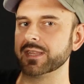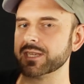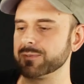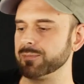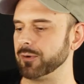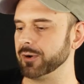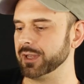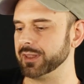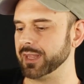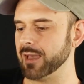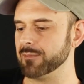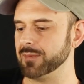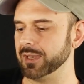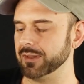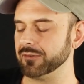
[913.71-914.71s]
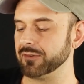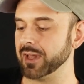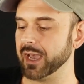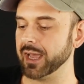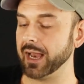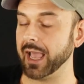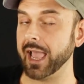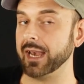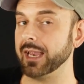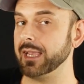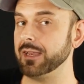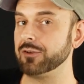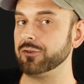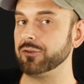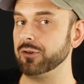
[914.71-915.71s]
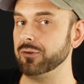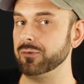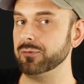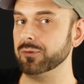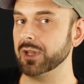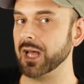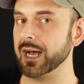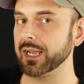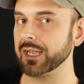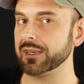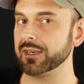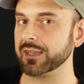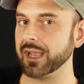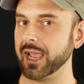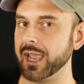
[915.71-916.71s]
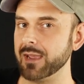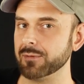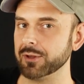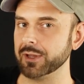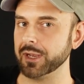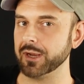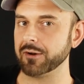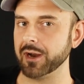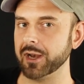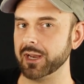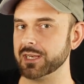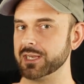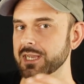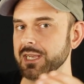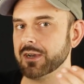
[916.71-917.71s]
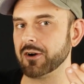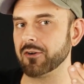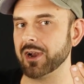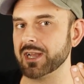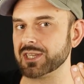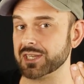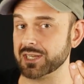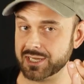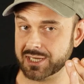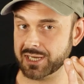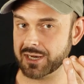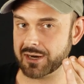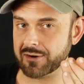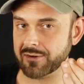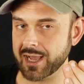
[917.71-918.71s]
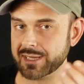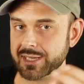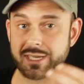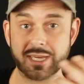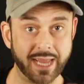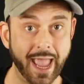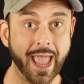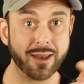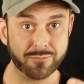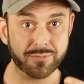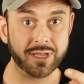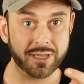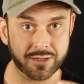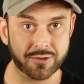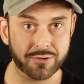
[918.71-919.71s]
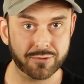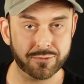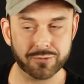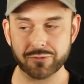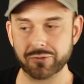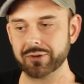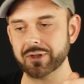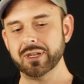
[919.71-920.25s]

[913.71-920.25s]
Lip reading: this point, that means that any two-lined cable here, any TRS to TRS, can be used.